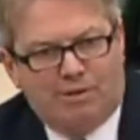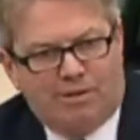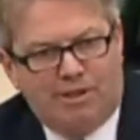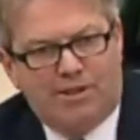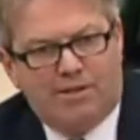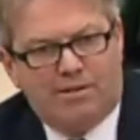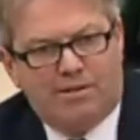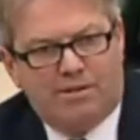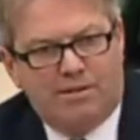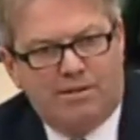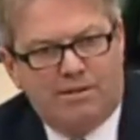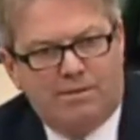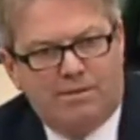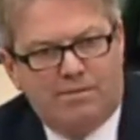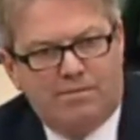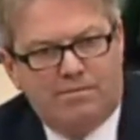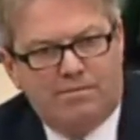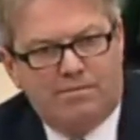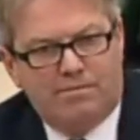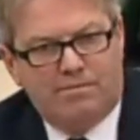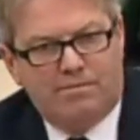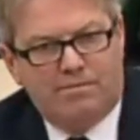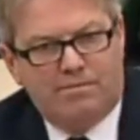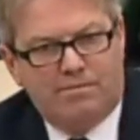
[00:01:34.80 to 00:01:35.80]

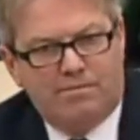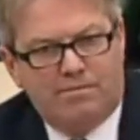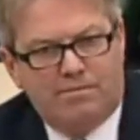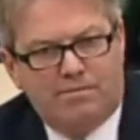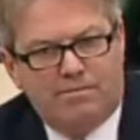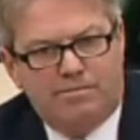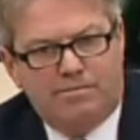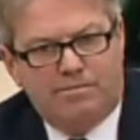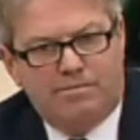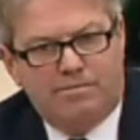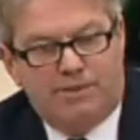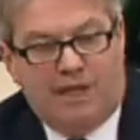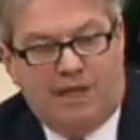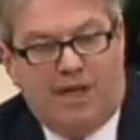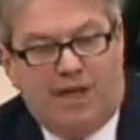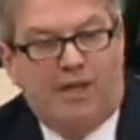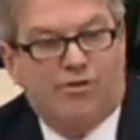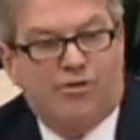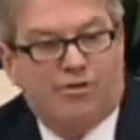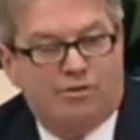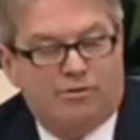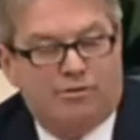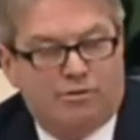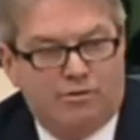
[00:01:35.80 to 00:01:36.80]
the
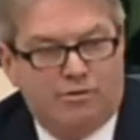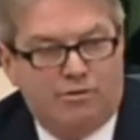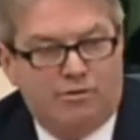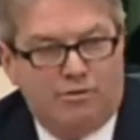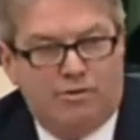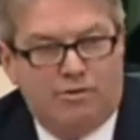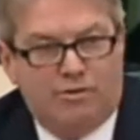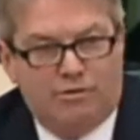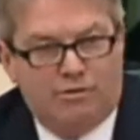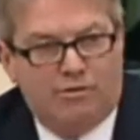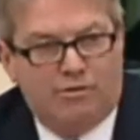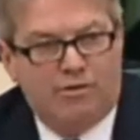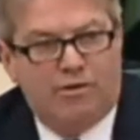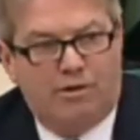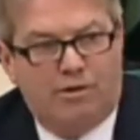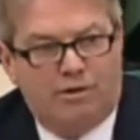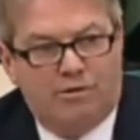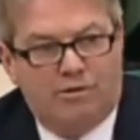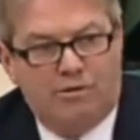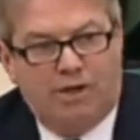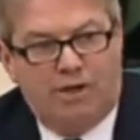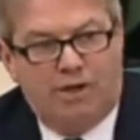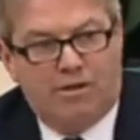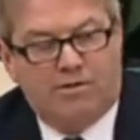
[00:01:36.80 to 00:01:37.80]
answer to, you know,
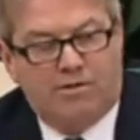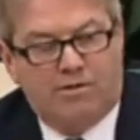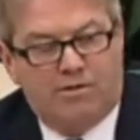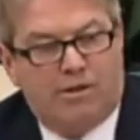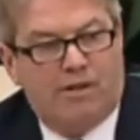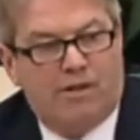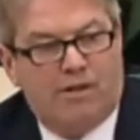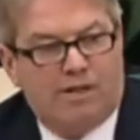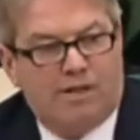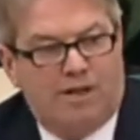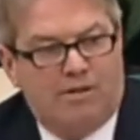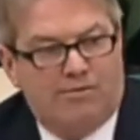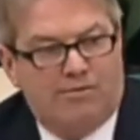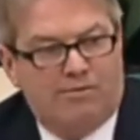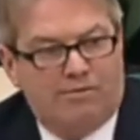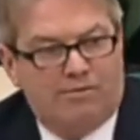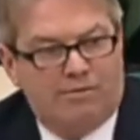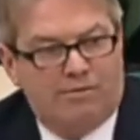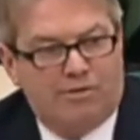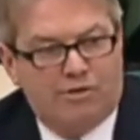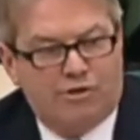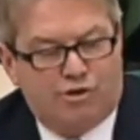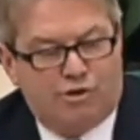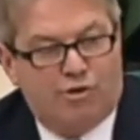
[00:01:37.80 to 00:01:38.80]
do you guys have
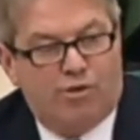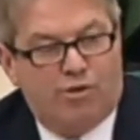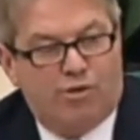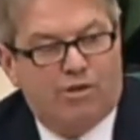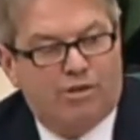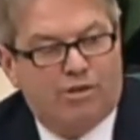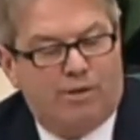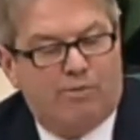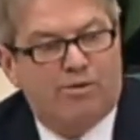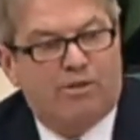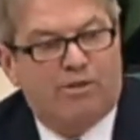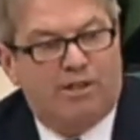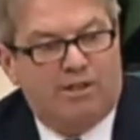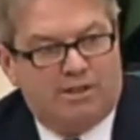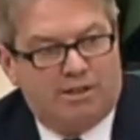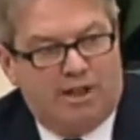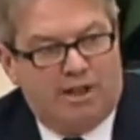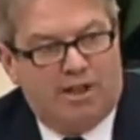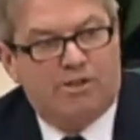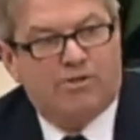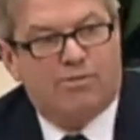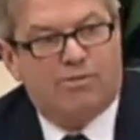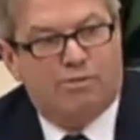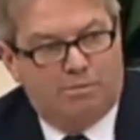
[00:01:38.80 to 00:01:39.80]
insurance? I would think the
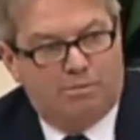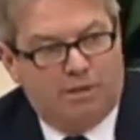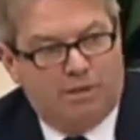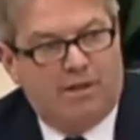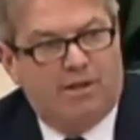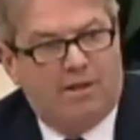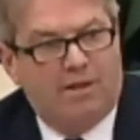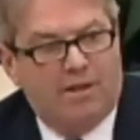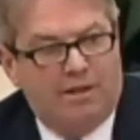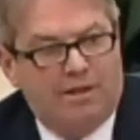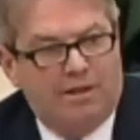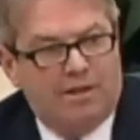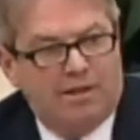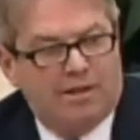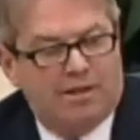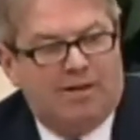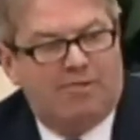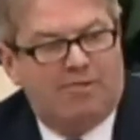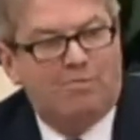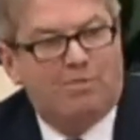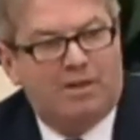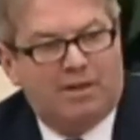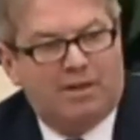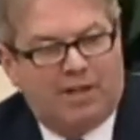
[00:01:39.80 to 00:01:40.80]
answer would be the
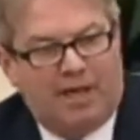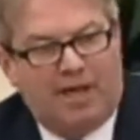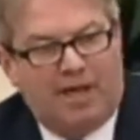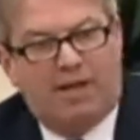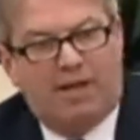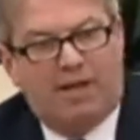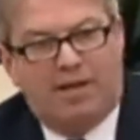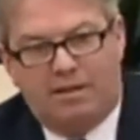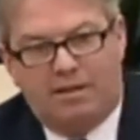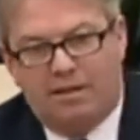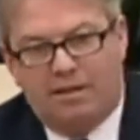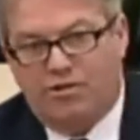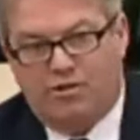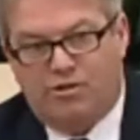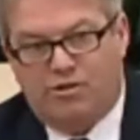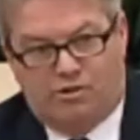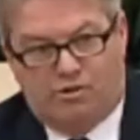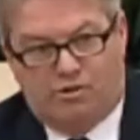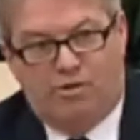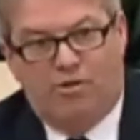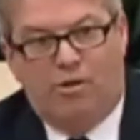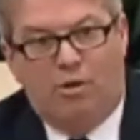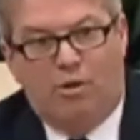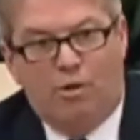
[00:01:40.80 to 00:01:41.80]
government of Canada is
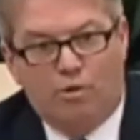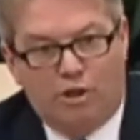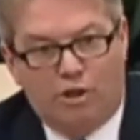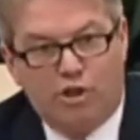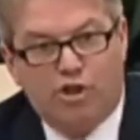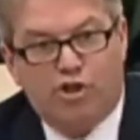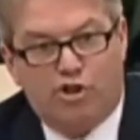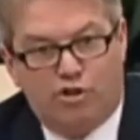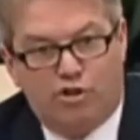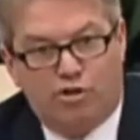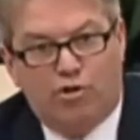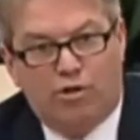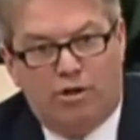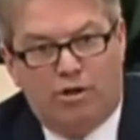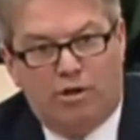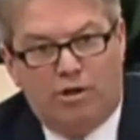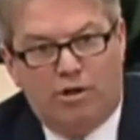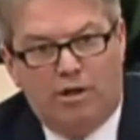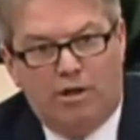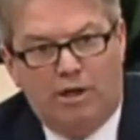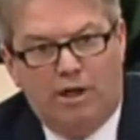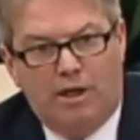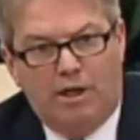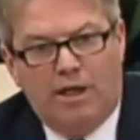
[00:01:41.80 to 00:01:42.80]
its own
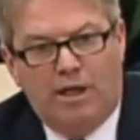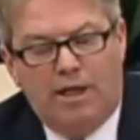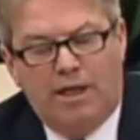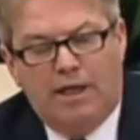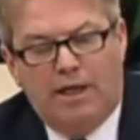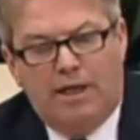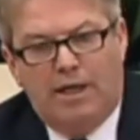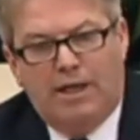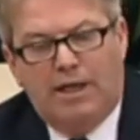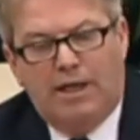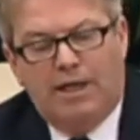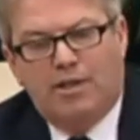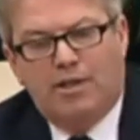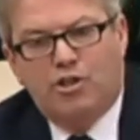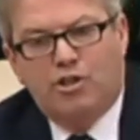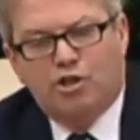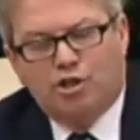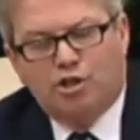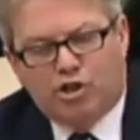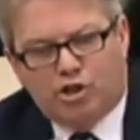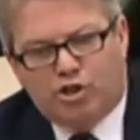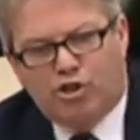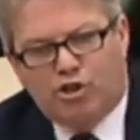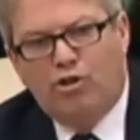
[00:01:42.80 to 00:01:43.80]
insurer.
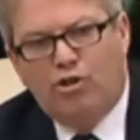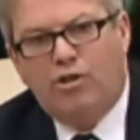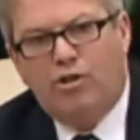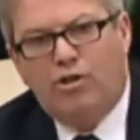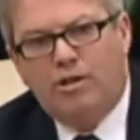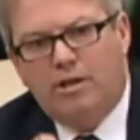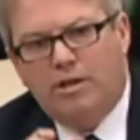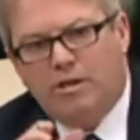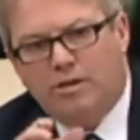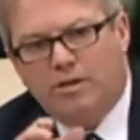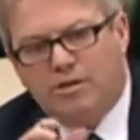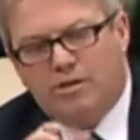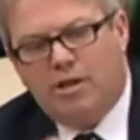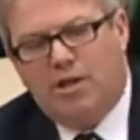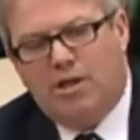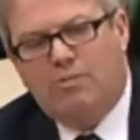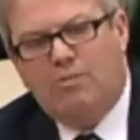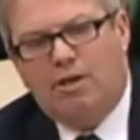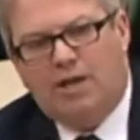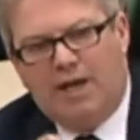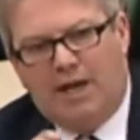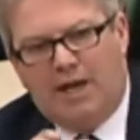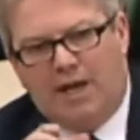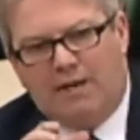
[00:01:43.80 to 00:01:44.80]
Should
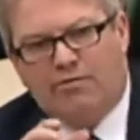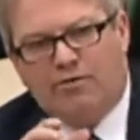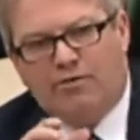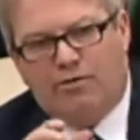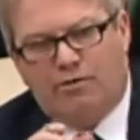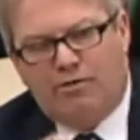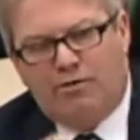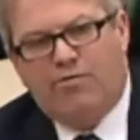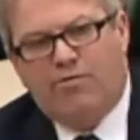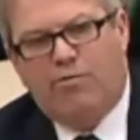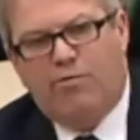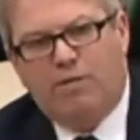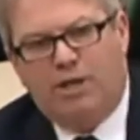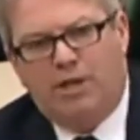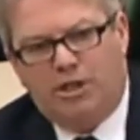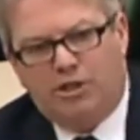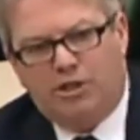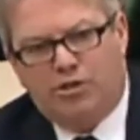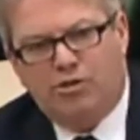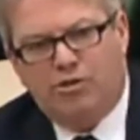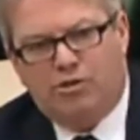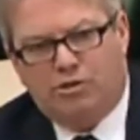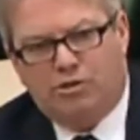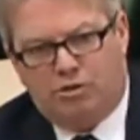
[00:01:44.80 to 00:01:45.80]
someone have their
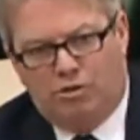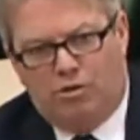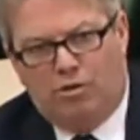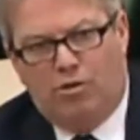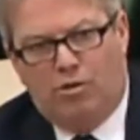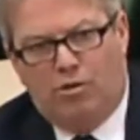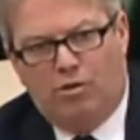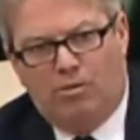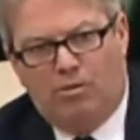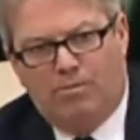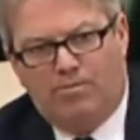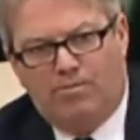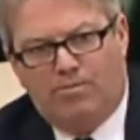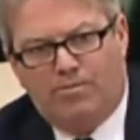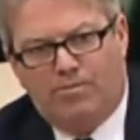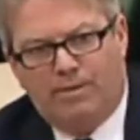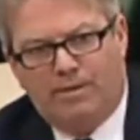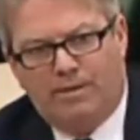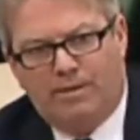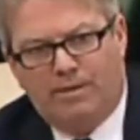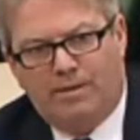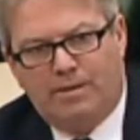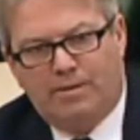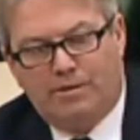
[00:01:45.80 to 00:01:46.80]
information
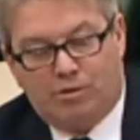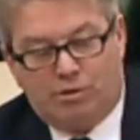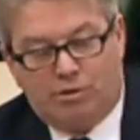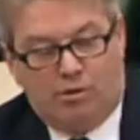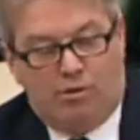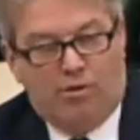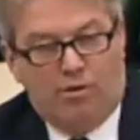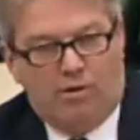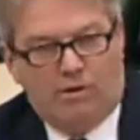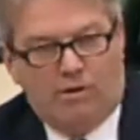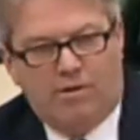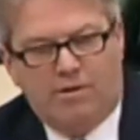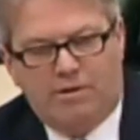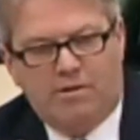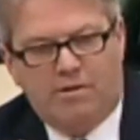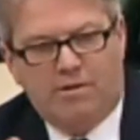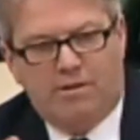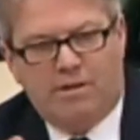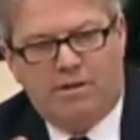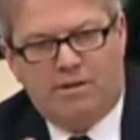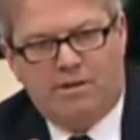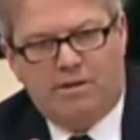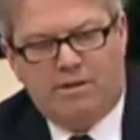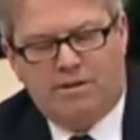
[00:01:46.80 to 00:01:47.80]
stolen
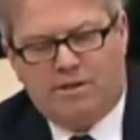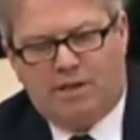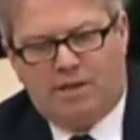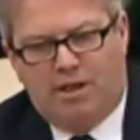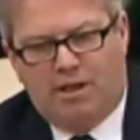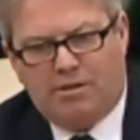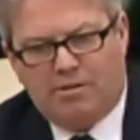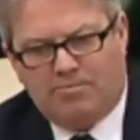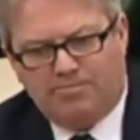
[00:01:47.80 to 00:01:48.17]
in this case,